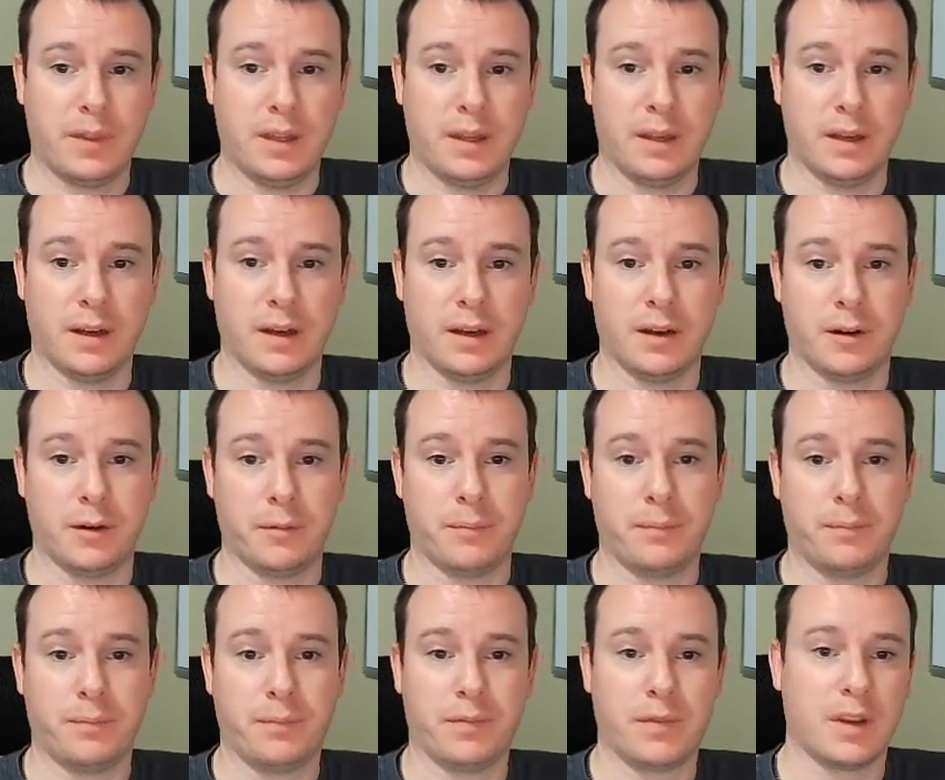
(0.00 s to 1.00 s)
Um,
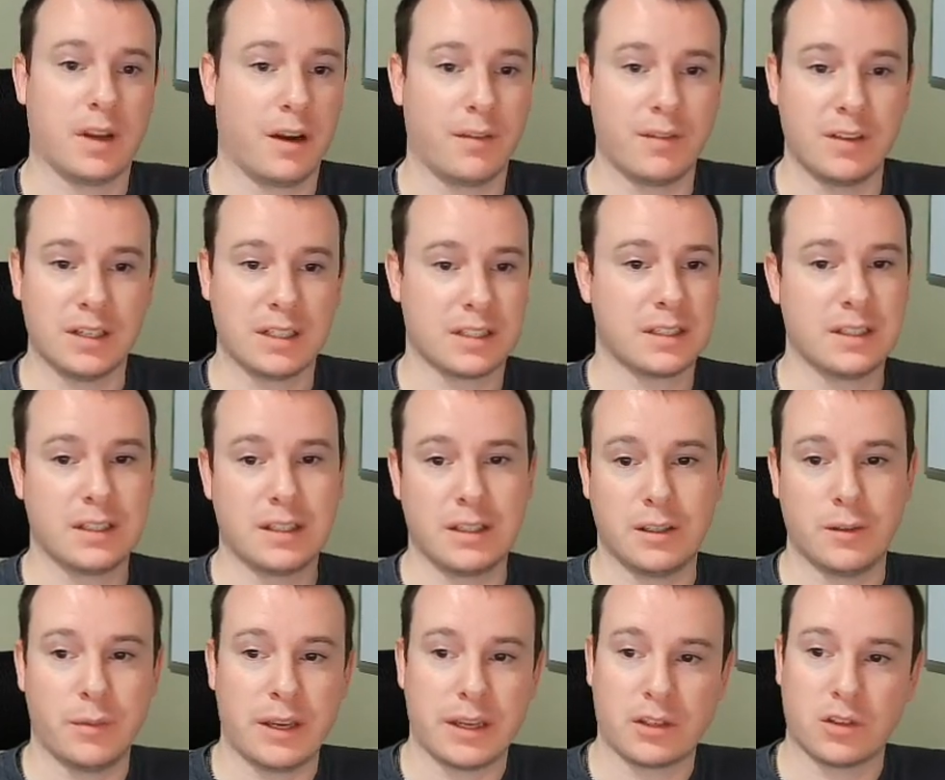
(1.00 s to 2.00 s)
obviously, you
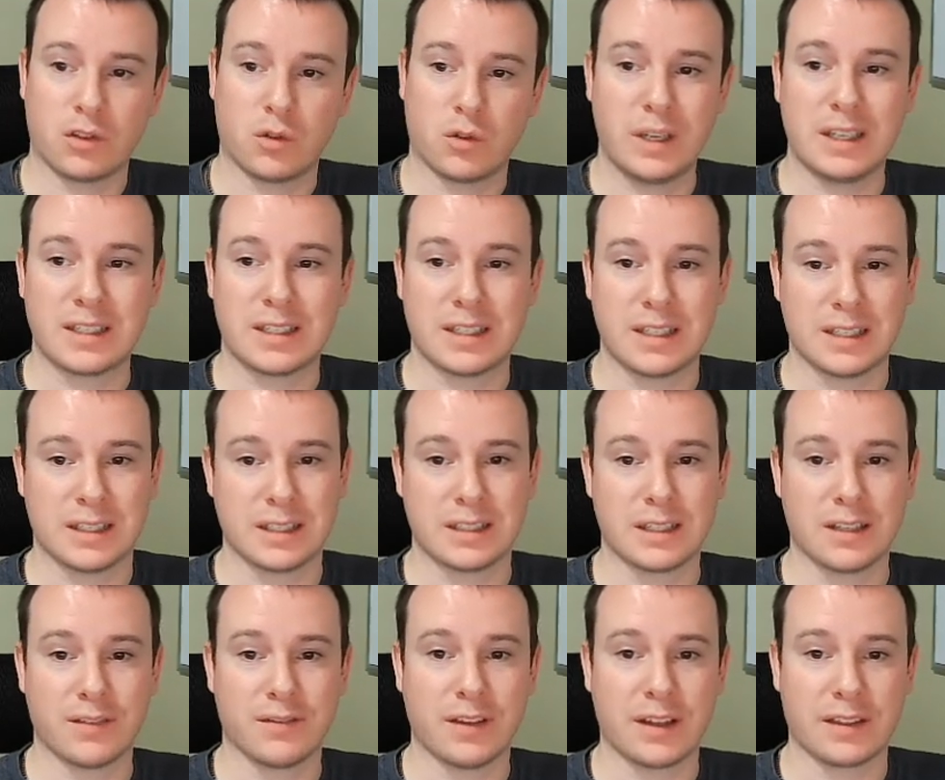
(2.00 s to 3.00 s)
make tweaks and
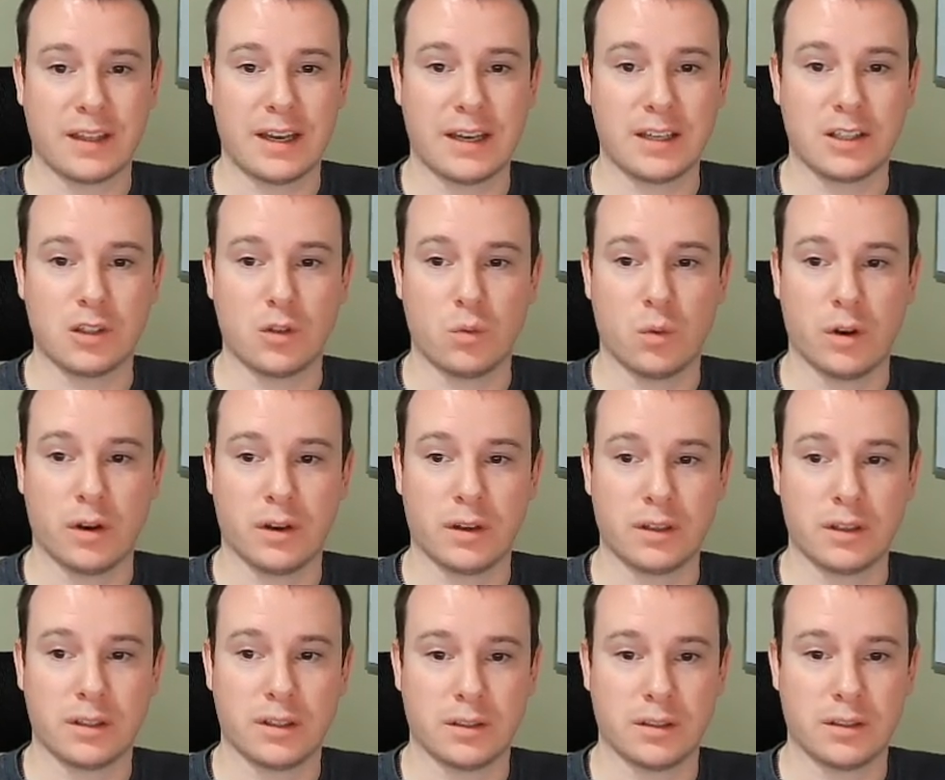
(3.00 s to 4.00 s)
stuff like that as you
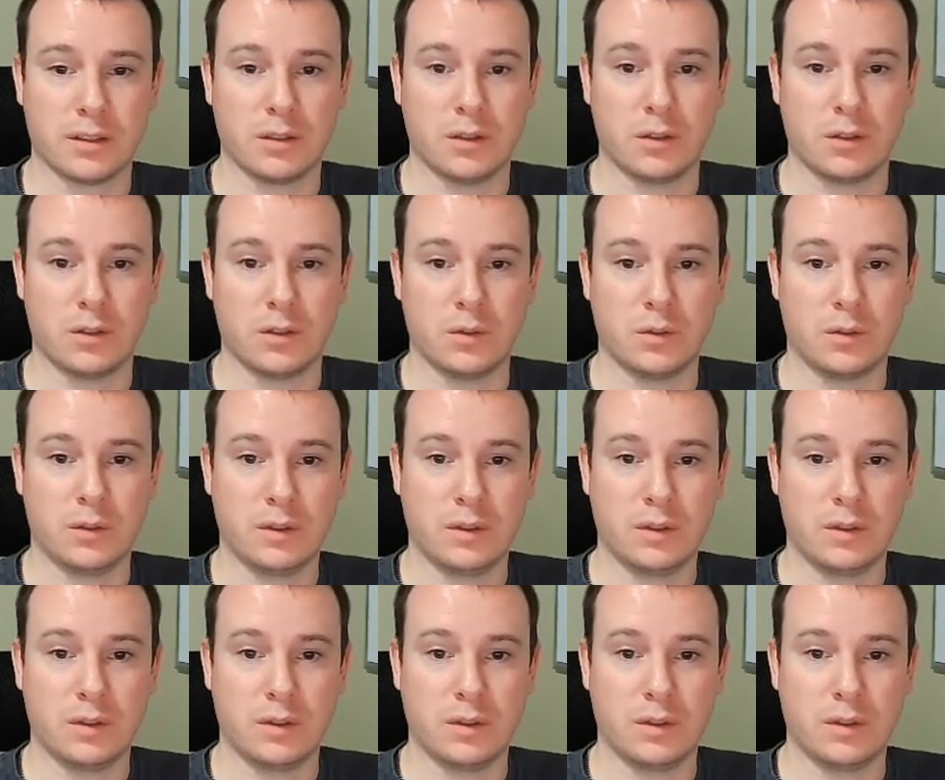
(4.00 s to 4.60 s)
want to